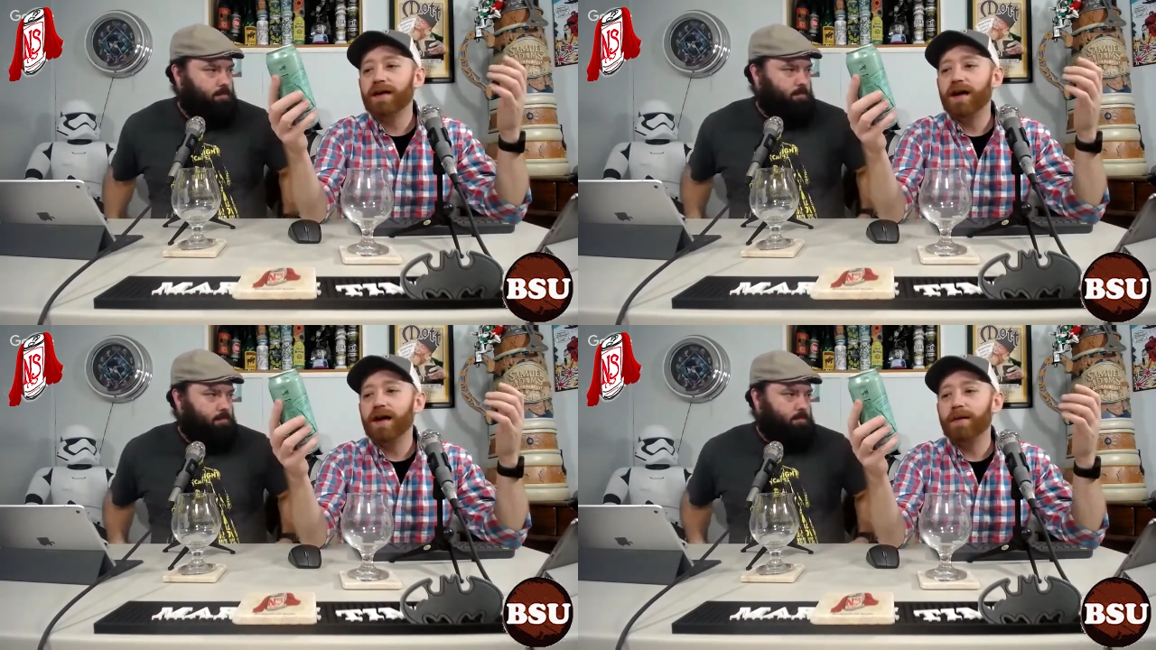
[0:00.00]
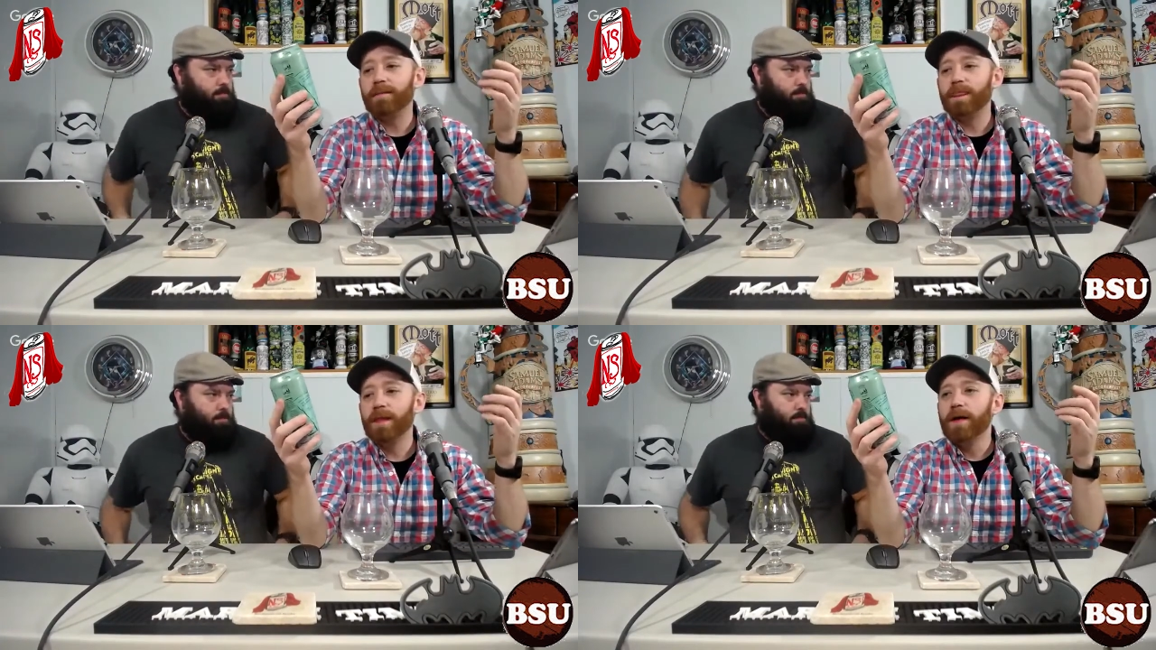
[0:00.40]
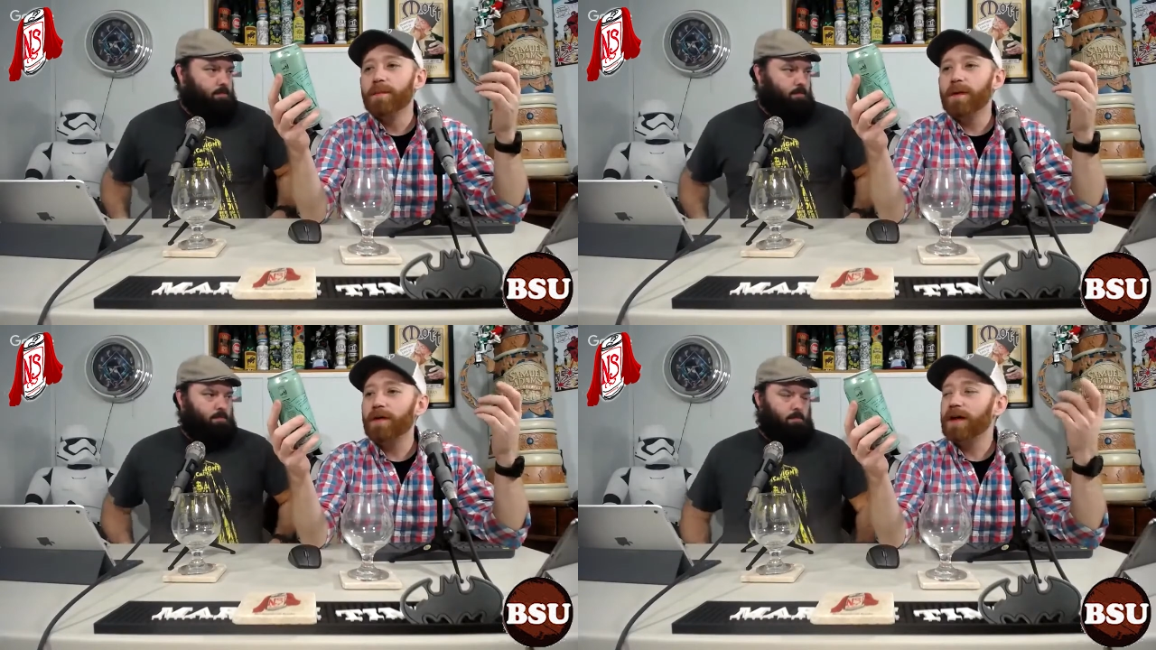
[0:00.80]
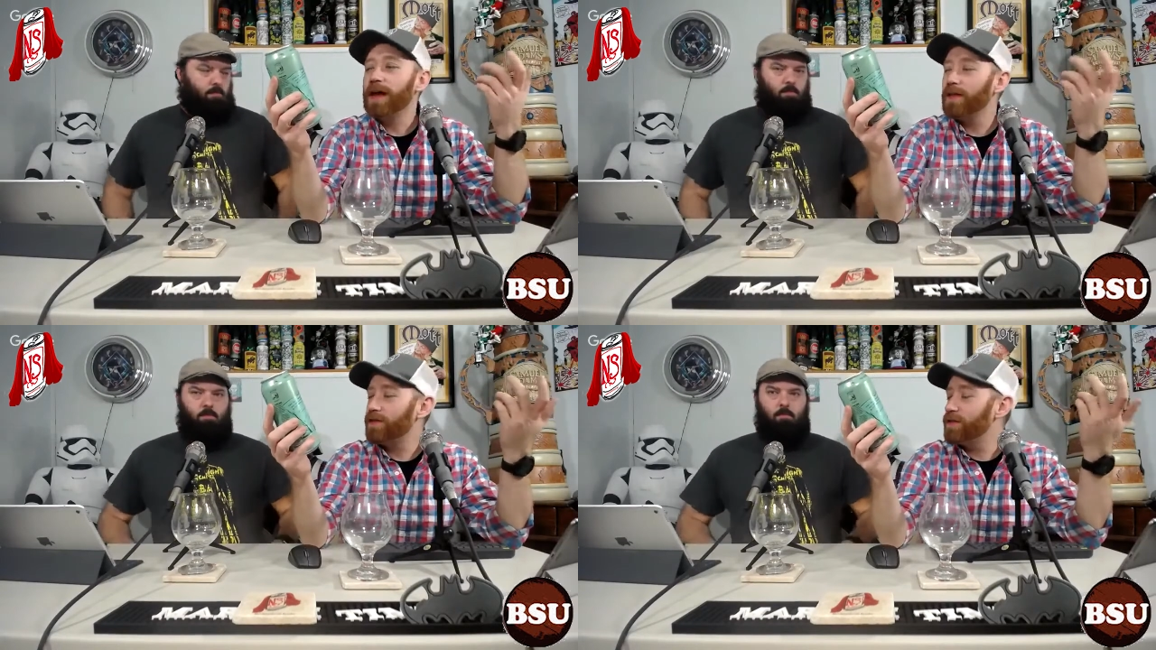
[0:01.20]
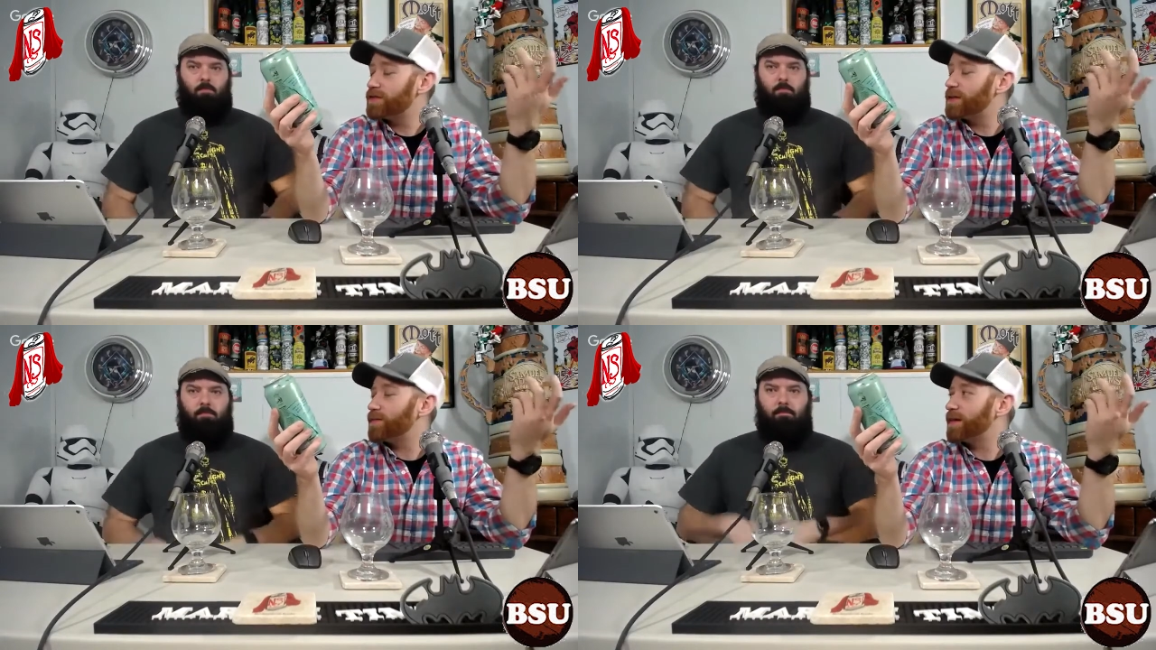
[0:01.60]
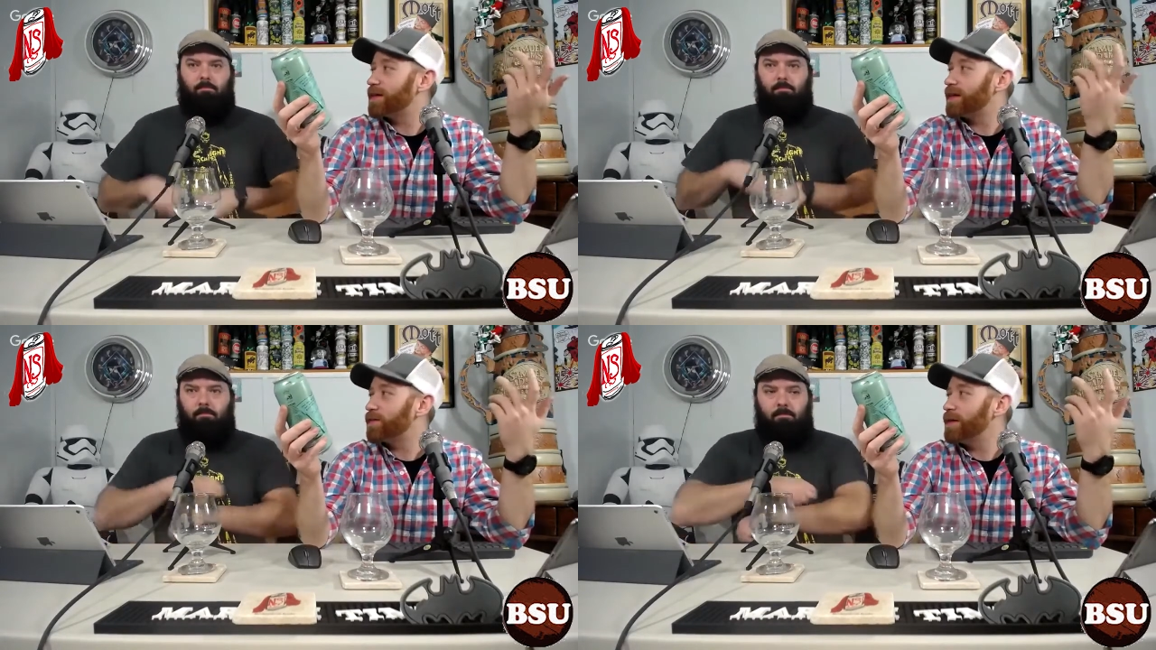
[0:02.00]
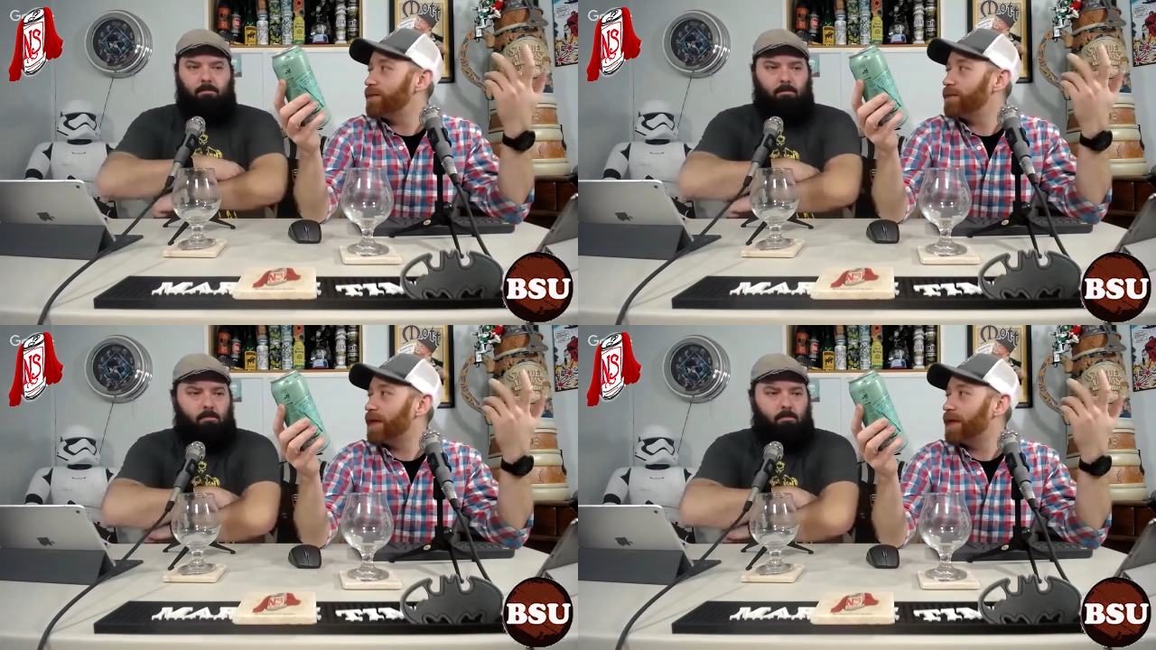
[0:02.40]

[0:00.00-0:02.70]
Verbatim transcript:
Speaker 1: But we're like, hey, let's do something like we